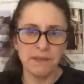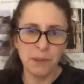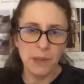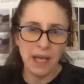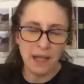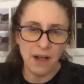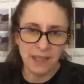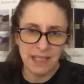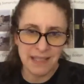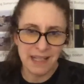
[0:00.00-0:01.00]
I mean, we had all
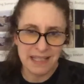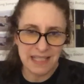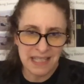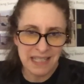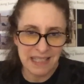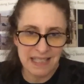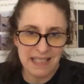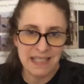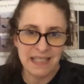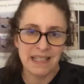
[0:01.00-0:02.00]
these
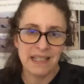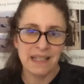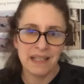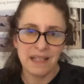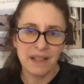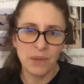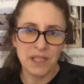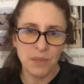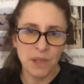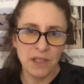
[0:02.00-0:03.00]
ideas,
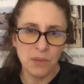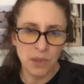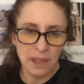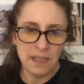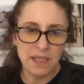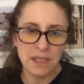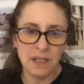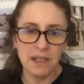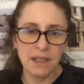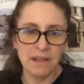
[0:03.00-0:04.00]
which when you really
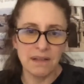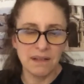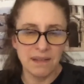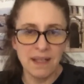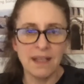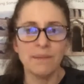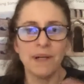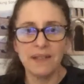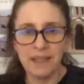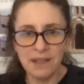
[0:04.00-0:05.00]
start thinking
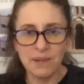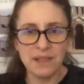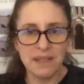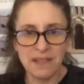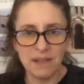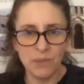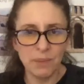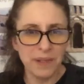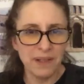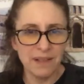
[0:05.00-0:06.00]
about the ecosystem we're
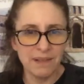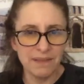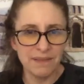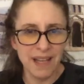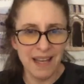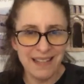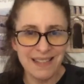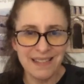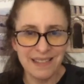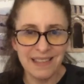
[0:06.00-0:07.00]
part of
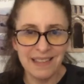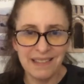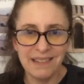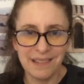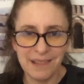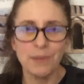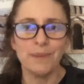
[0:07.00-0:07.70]
actually don't